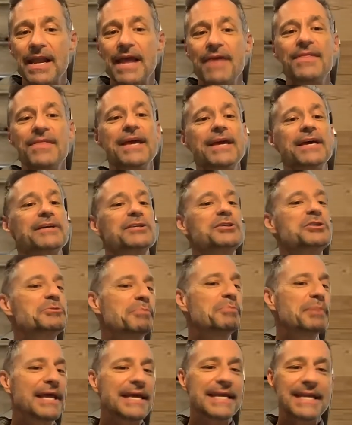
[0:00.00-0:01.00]
And they
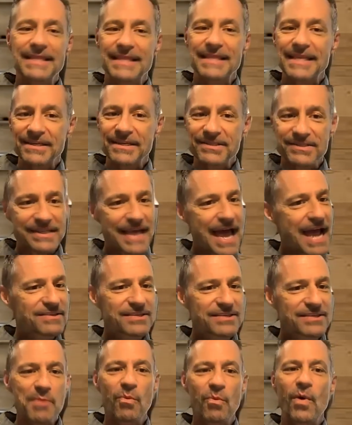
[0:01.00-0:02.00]
explain it the exact
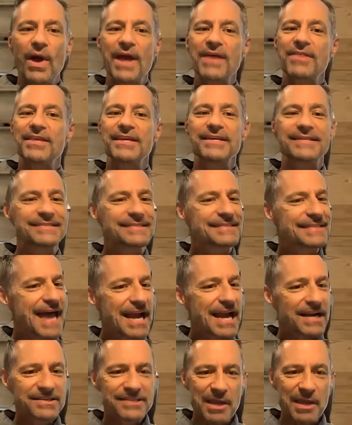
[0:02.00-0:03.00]
same way, the
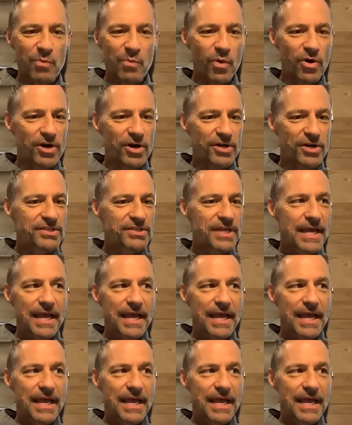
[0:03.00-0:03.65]
exact same words.